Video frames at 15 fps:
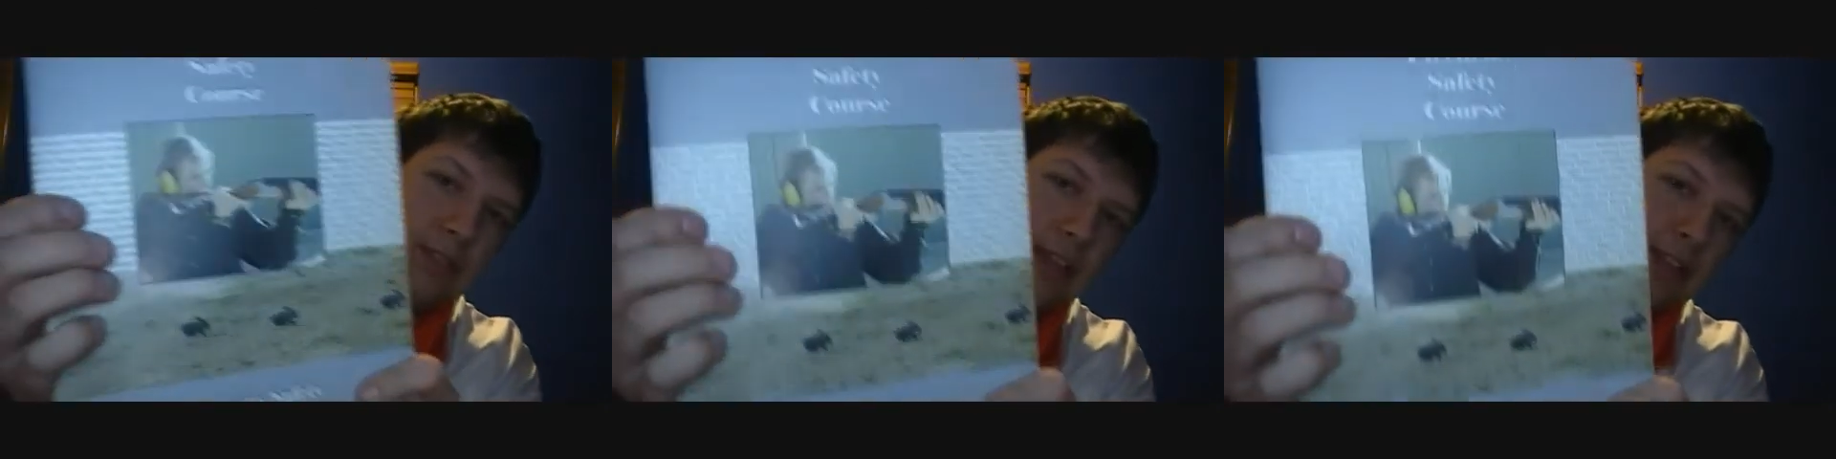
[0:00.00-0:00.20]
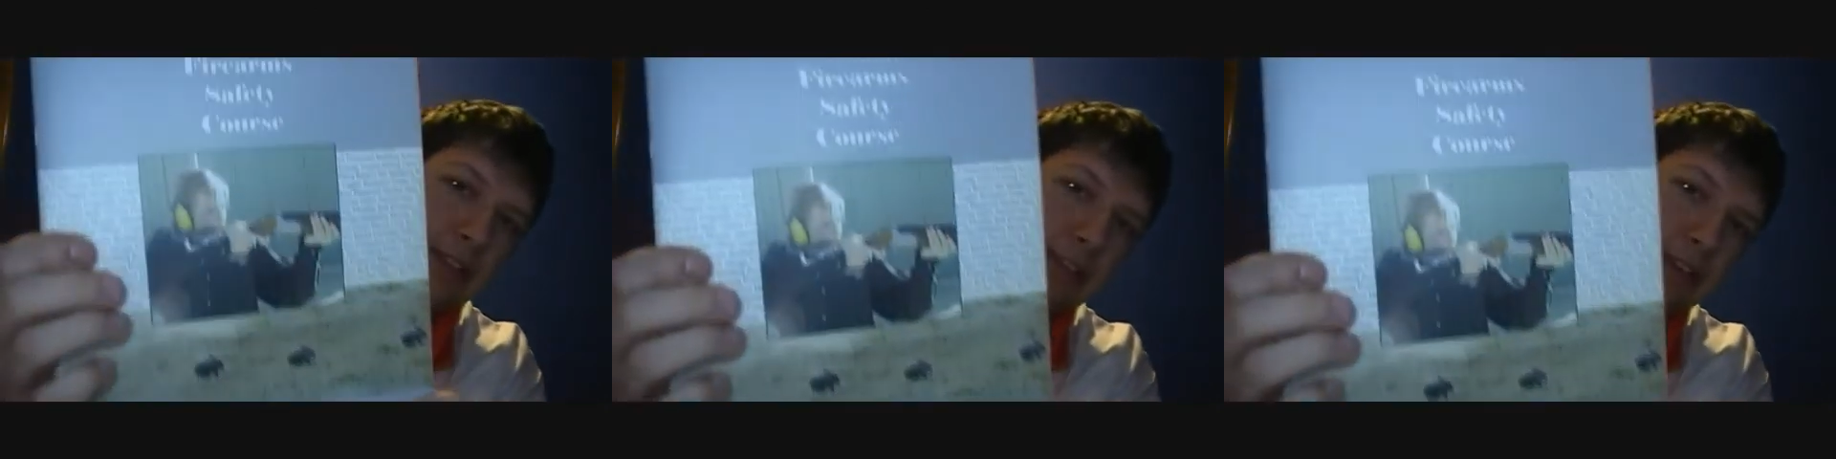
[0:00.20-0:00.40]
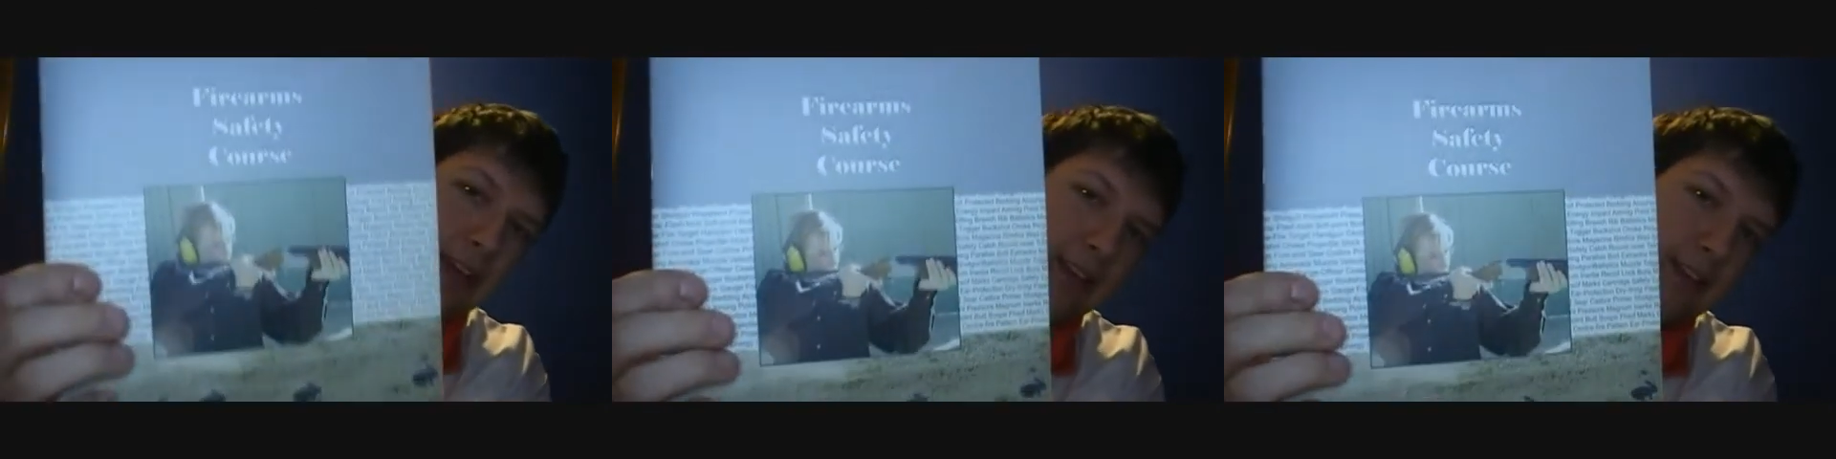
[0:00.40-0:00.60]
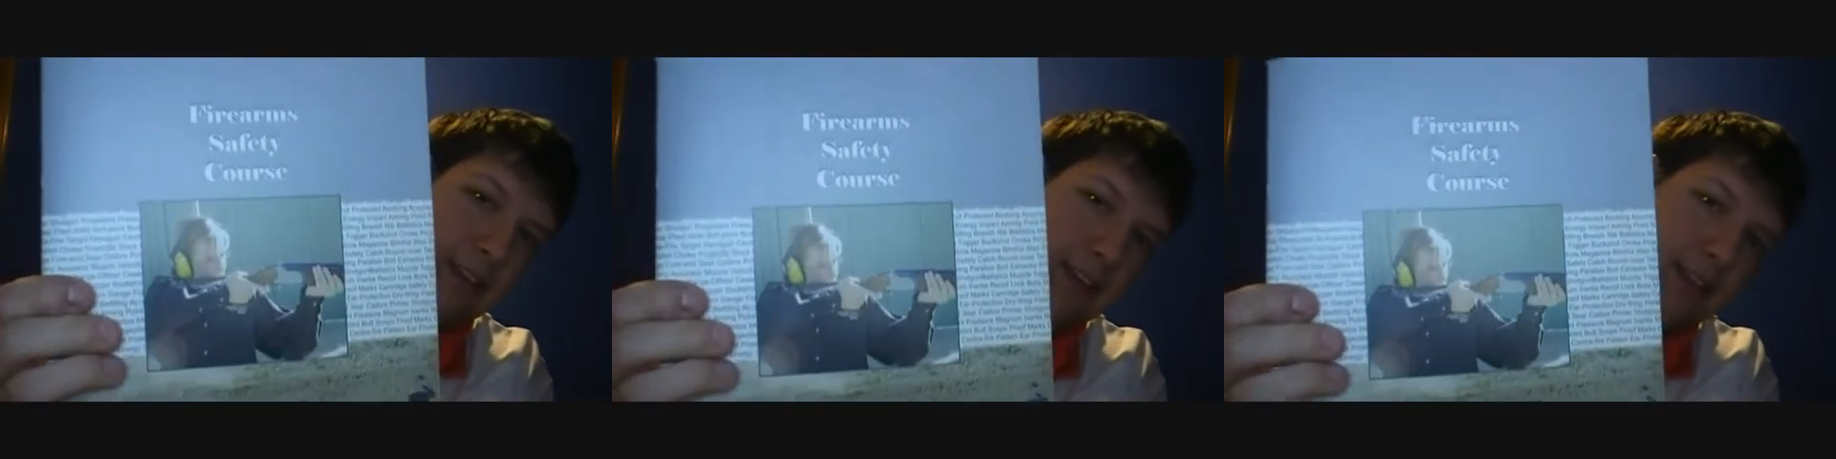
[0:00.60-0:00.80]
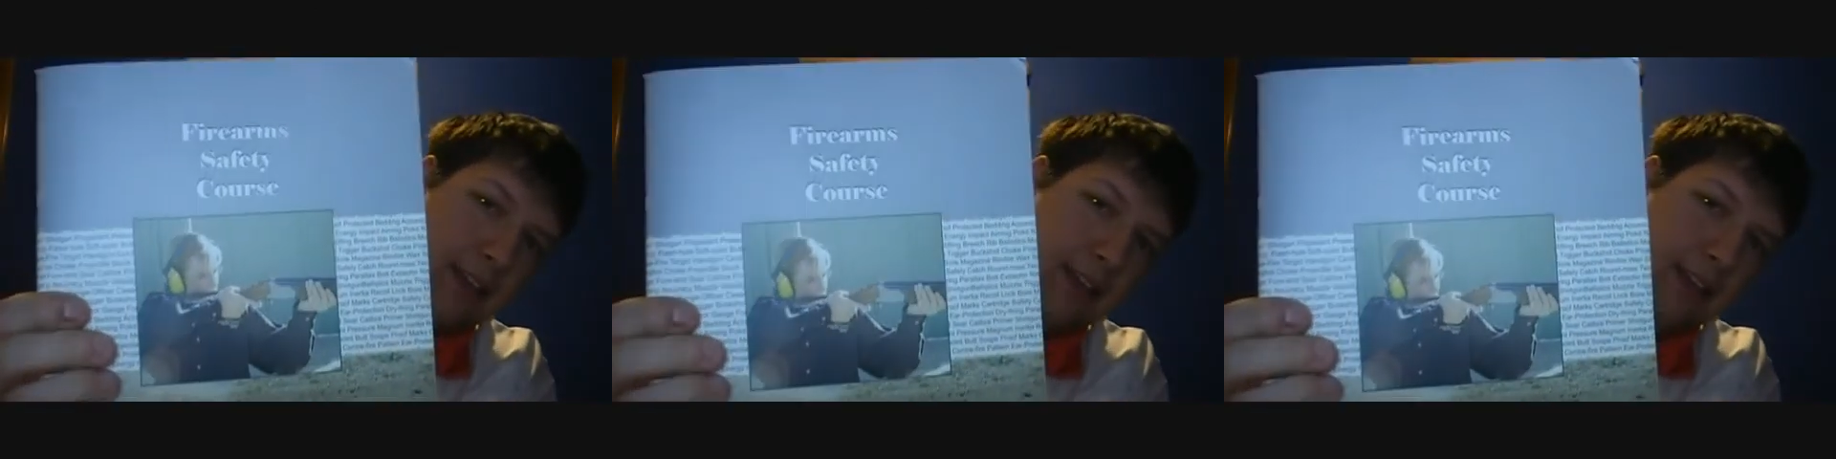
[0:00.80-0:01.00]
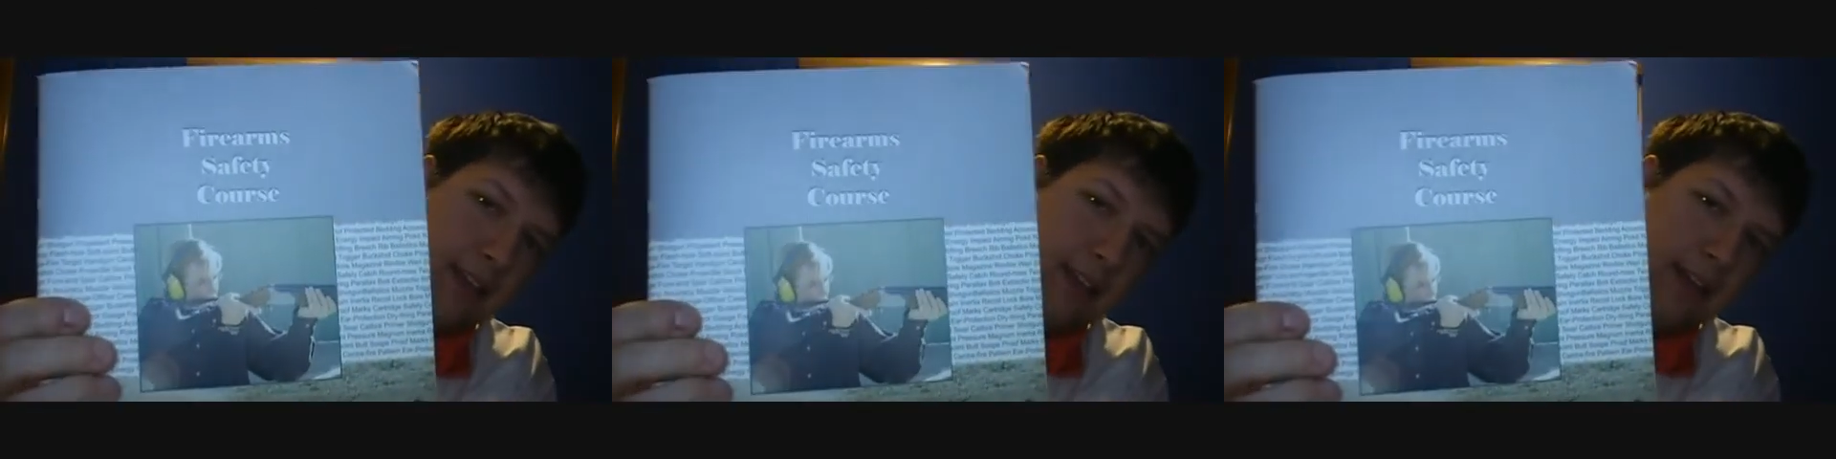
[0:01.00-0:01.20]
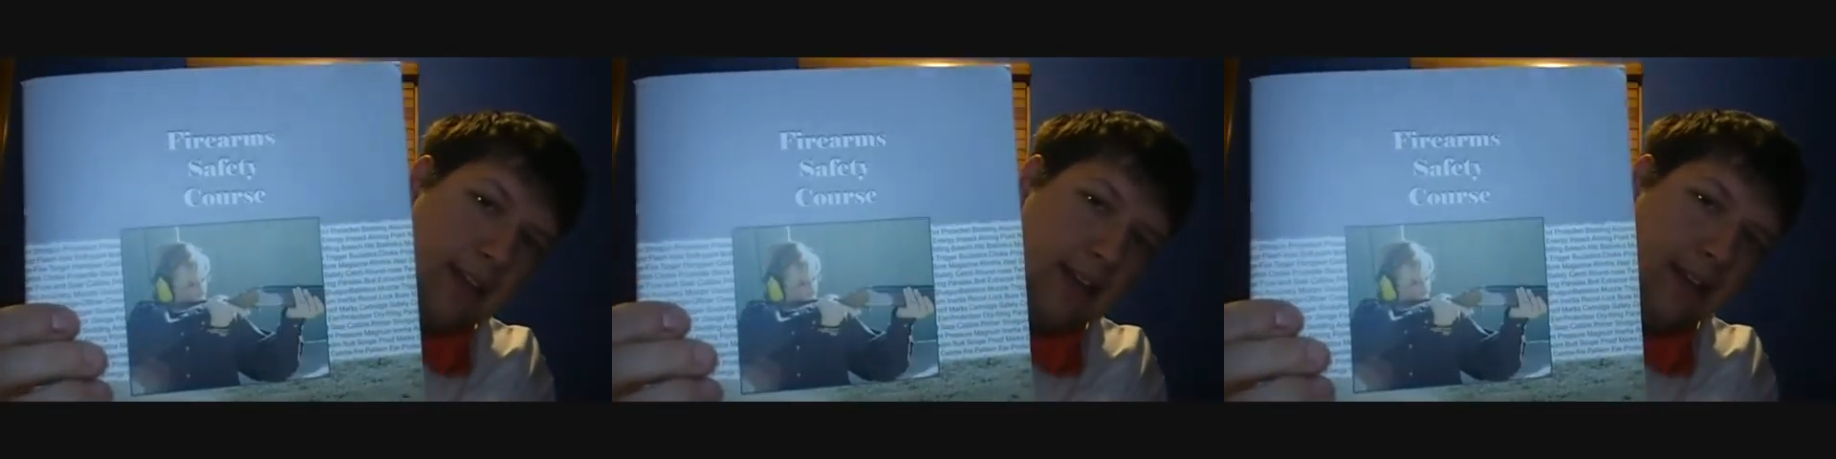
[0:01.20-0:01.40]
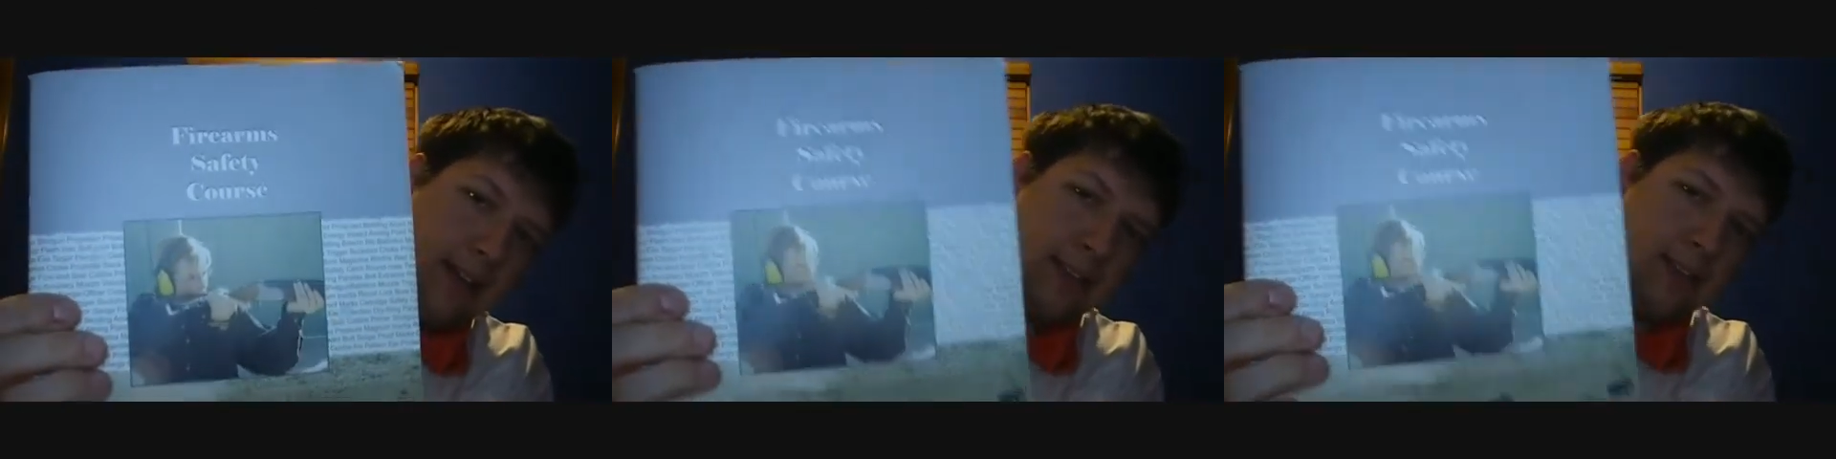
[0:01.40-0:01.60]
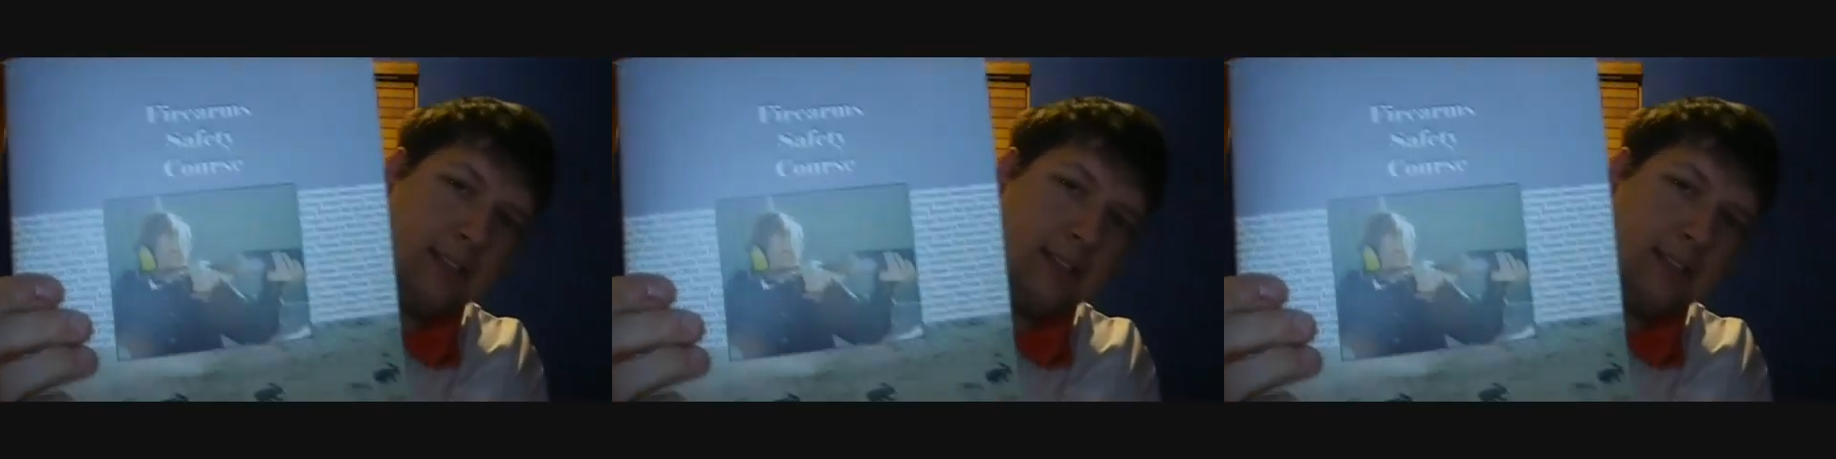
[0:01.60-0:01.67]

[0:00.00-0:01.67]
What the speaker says: that you'll get. It